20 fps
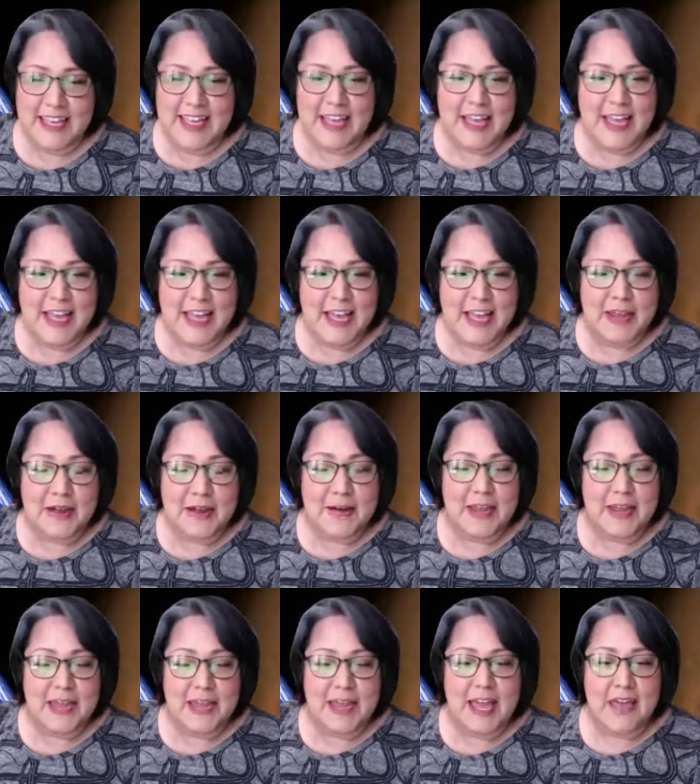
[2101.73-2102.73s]

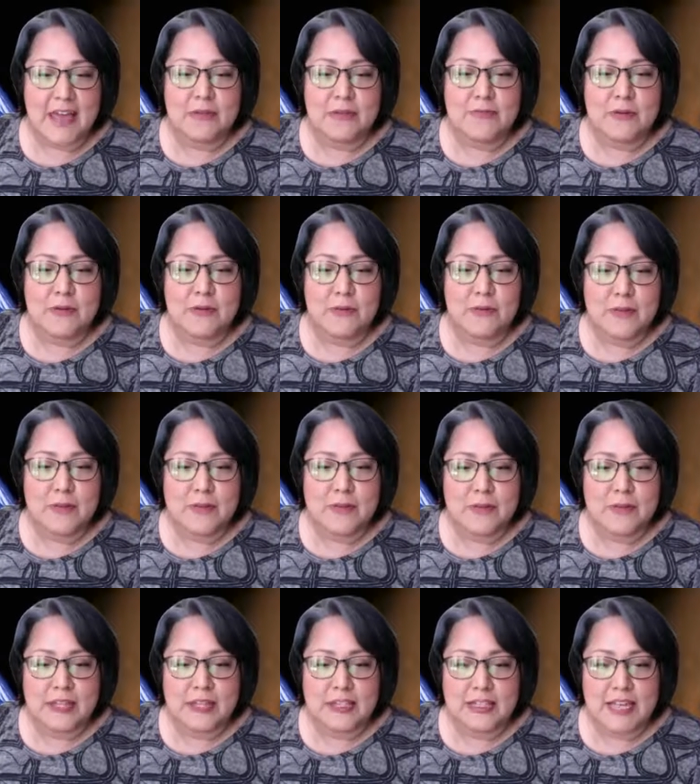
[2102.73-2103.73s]
Okay, Catherine
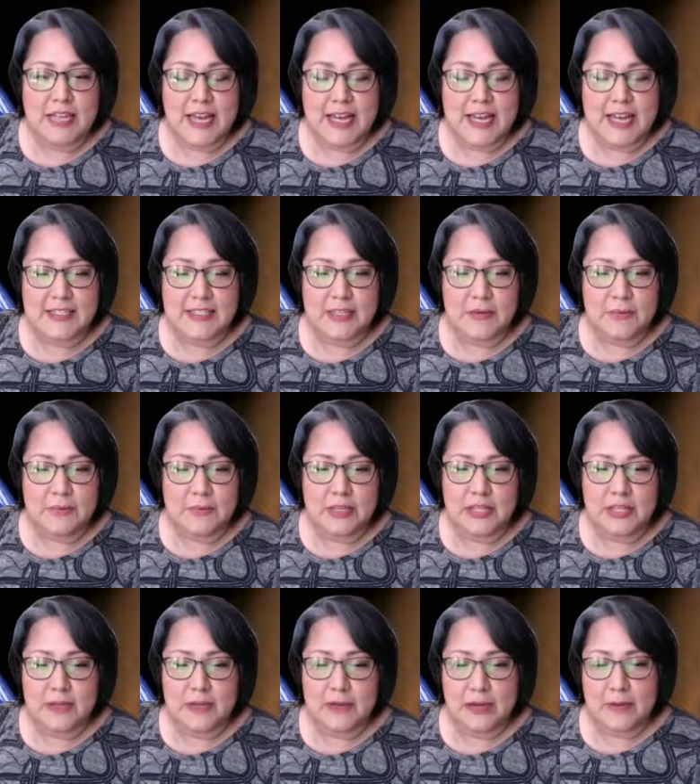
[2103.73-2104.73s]
Wilmot, she asks a
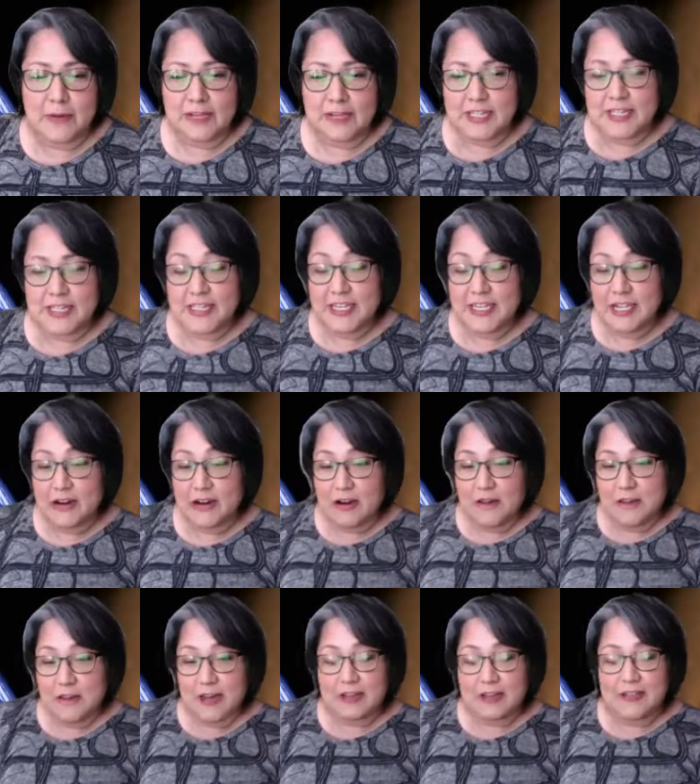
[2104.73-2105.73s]
really great question
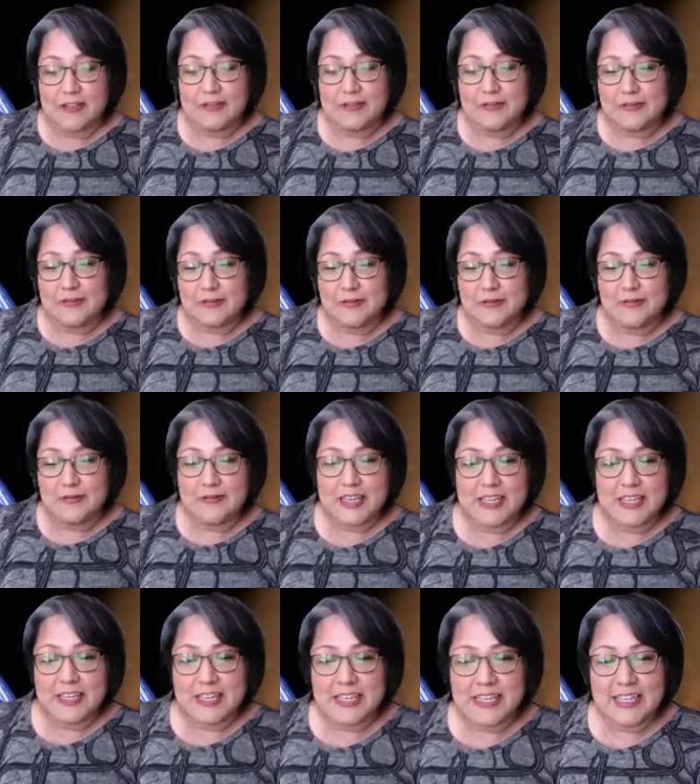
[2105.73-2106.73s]
here about, do you
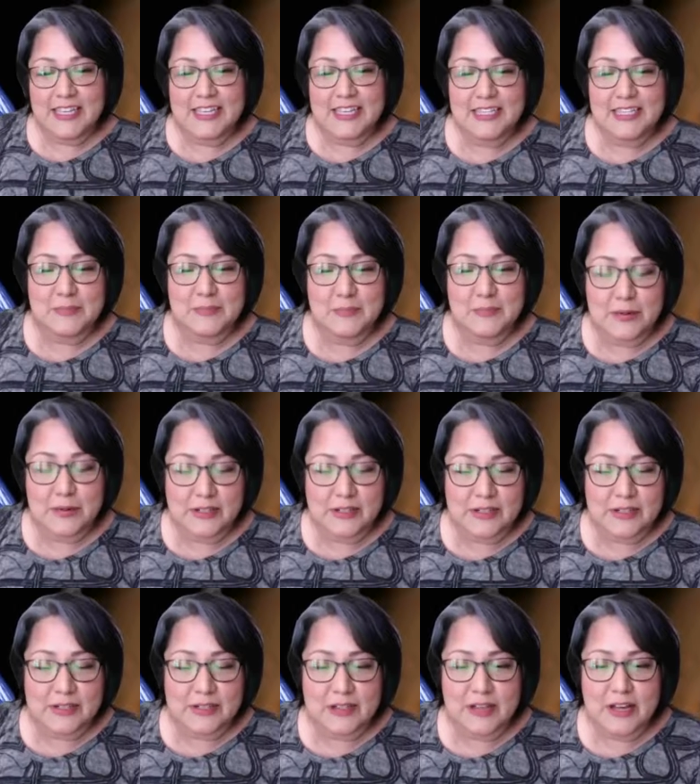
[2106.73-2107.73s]
feel it is
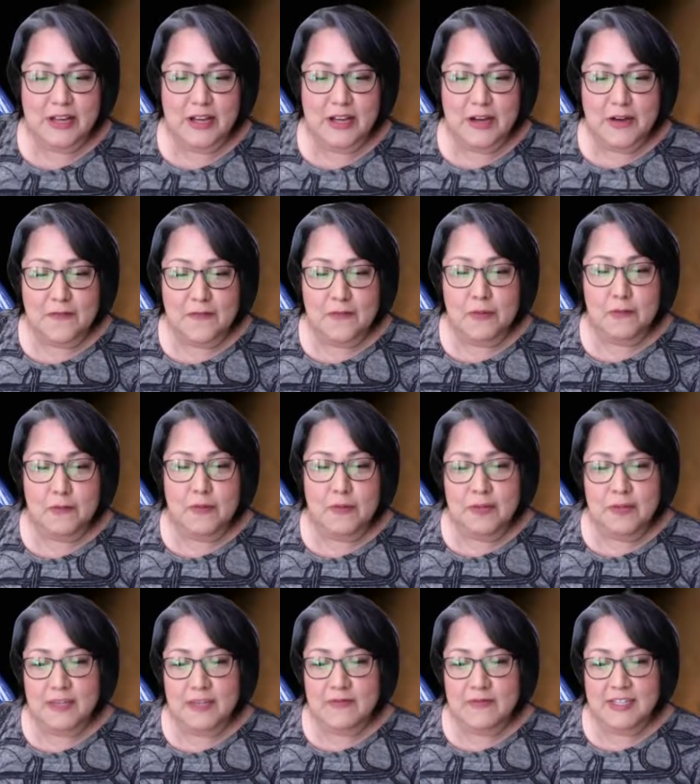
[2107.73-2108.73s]
important for
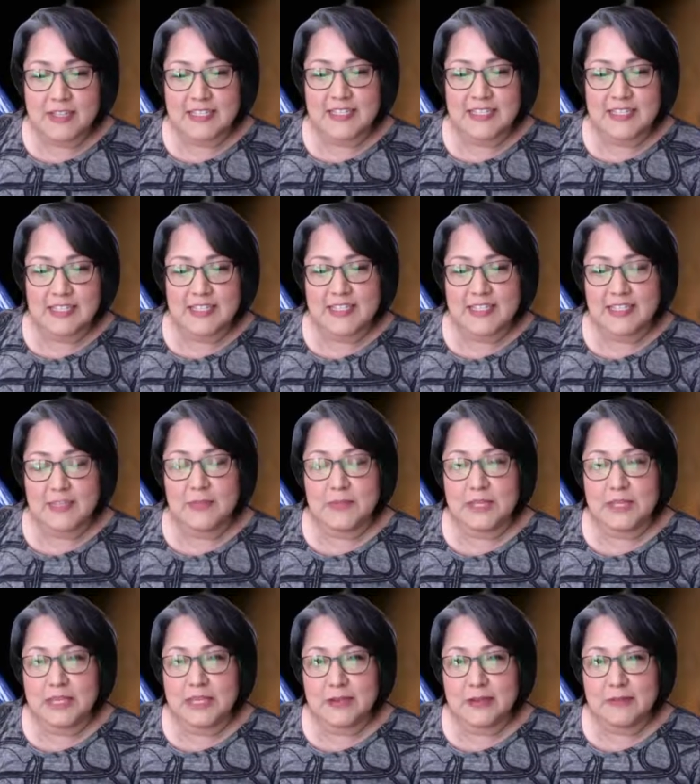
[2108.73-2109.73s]
women physicists to
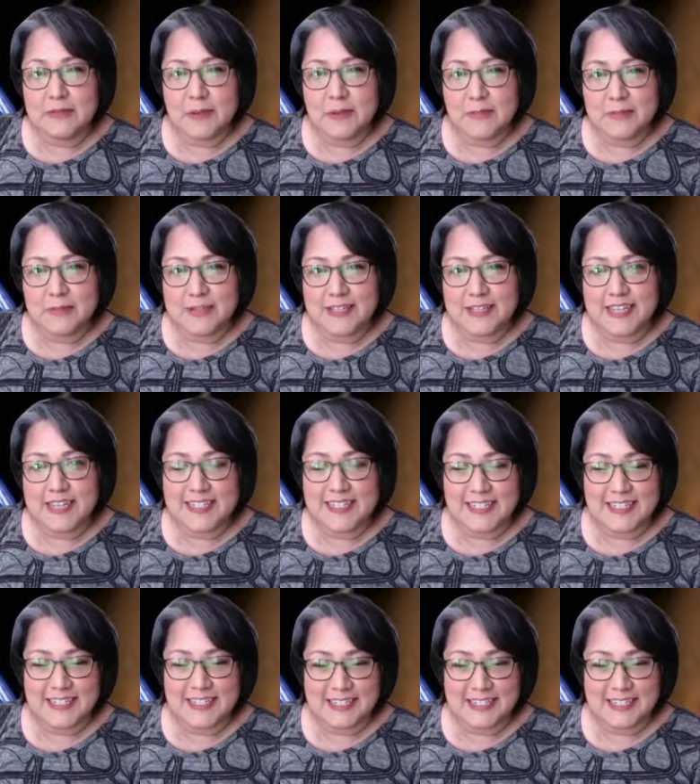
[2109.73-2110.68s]
be represented?